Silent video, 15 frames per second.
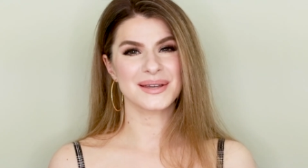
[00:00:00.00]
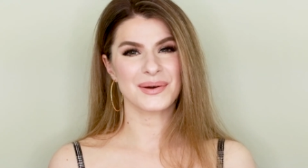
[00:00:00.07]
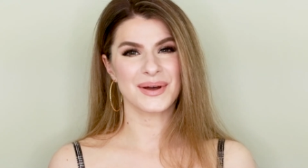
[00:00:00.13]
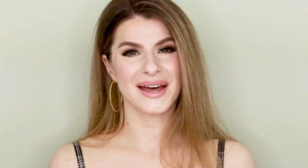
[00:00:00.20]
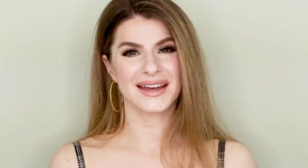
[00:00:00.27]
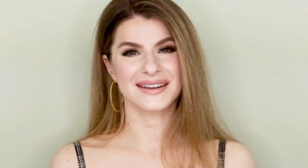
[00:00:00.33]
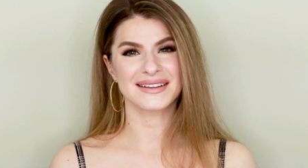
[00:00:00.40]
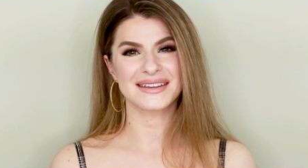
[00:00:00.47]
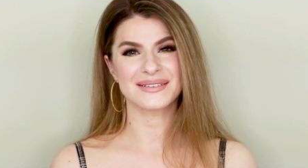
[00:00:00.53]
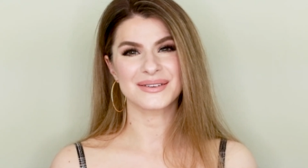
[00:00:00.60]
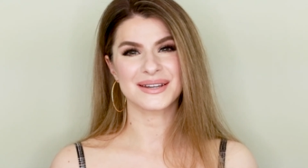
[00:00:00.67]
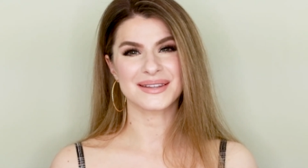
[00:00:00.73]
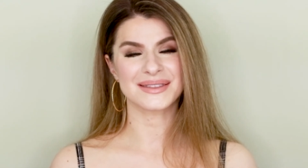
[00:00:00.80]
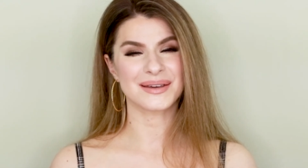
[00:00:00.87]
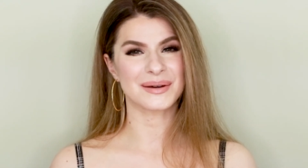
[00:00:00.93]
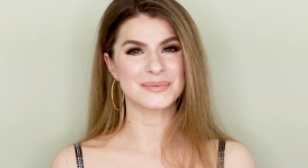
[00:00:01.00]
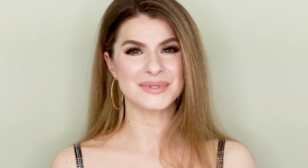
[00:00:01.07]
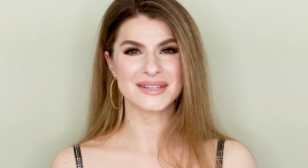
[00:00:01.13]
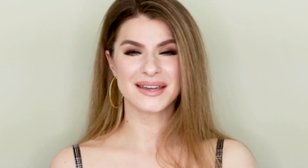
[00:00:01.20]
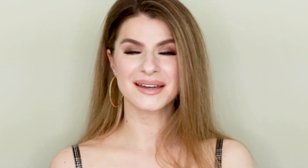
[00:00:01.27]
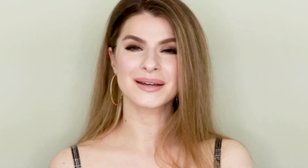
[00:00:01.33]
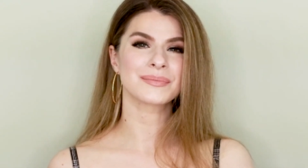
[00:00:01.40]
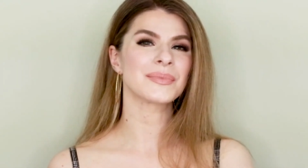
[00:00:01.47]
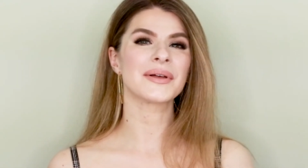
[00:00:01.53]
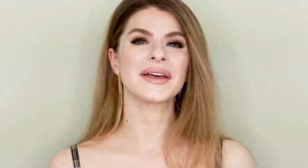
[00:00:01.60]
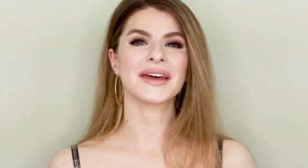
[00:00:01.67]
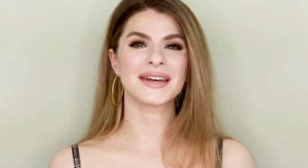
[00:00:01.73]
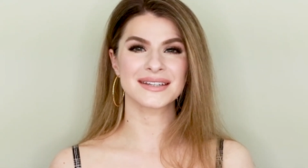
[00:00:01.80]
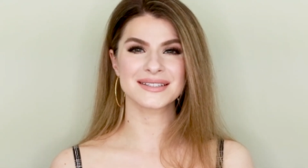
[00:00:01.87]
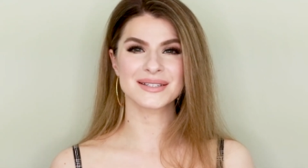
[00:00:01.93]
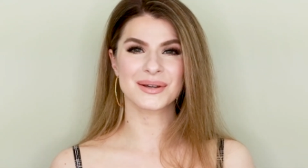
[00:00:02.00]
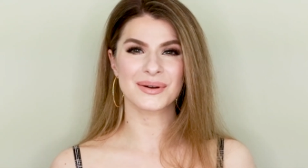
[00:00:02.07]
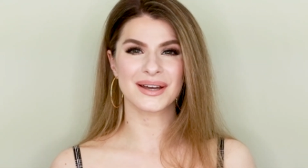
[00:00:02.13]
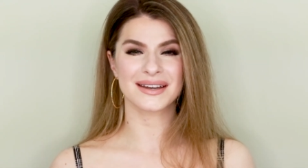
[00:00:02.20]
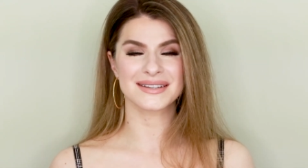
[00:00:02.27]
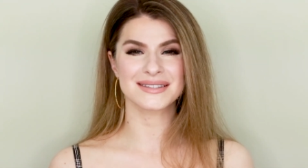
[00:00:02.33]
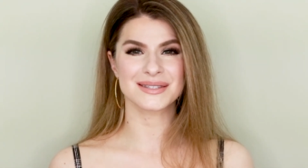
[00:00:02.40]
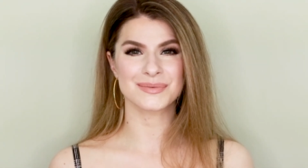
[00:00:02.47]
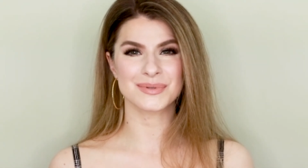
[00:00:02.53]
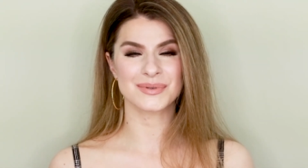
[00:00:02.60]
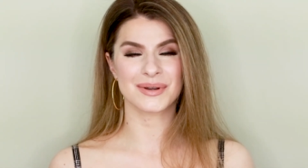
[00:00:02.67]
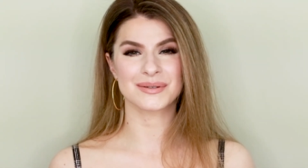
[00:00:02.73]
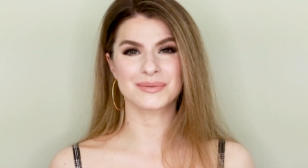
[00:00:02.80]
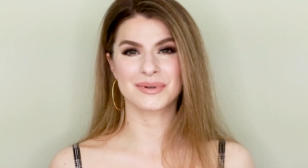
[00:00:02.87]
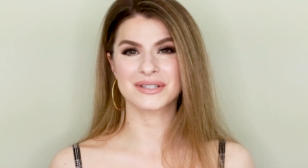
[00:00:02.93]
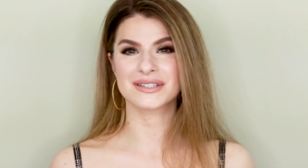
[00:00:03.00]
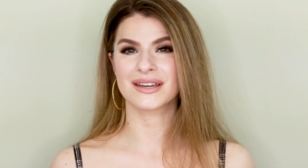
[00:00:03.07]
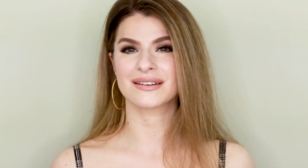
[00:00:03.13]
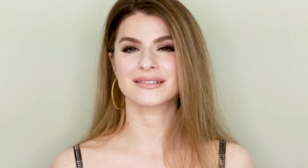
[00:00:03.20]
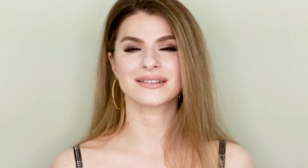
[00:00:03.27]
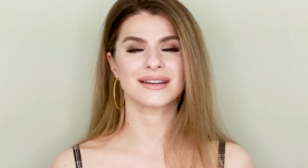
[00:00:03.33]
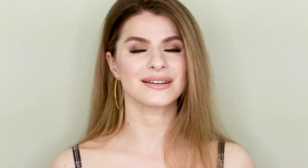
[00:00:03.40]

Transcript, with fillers: go ahead and give it a thumbs up and go ahead and subscribe to my channel.